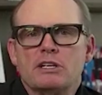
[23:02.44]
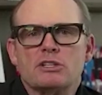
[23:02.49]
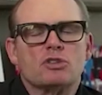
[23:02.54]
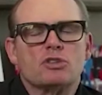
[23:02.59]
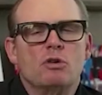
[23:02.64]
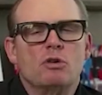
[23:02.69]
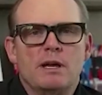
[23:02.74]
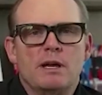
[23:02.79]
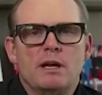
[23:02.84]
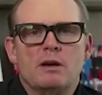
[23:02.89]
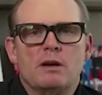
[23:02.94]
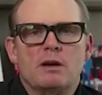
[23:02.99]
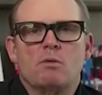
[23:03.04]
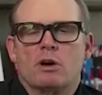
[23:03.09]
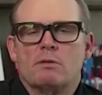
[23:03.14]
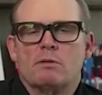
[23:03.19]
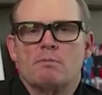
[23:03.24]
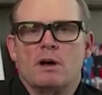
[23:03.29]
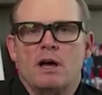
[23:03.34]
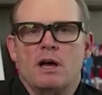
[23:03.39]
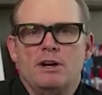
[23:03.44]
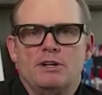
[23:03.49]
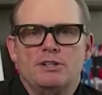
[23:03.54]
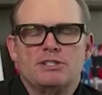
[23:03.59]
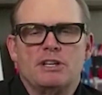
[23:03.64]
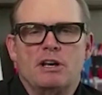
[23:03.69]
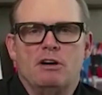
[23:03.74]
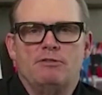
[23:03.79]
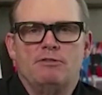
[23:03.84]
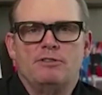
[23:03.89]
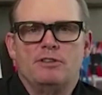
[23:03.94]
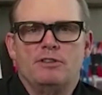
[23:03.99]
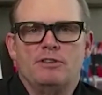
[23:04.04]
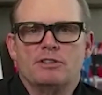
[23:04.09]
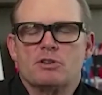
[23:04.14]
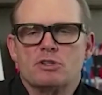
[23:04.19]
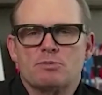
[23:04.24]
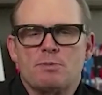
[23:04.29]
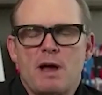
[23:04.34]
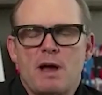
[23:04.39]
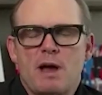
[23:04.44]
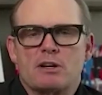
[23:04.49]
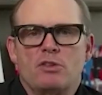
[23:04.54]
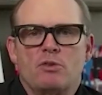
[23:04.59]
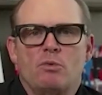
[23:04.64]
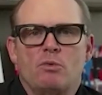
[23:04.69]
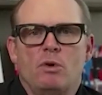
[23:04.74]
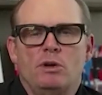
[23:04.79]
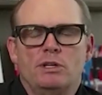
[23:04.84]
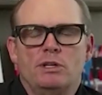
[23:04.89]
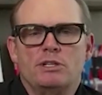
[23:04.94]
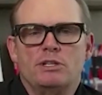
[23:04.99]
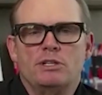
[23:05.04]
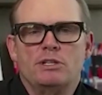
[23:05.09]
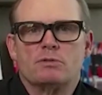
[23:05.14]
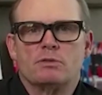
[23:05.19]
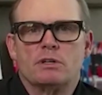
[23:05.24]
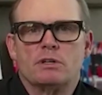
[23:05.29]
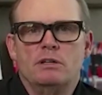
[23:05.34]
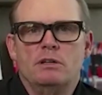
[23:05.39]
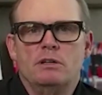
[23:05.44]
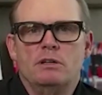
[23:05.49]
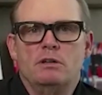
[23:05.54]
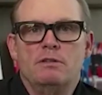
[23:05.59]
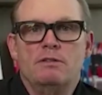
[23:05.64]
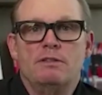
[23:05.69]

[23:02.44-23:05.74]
get so big working by yourself. This goes back to the walnut story.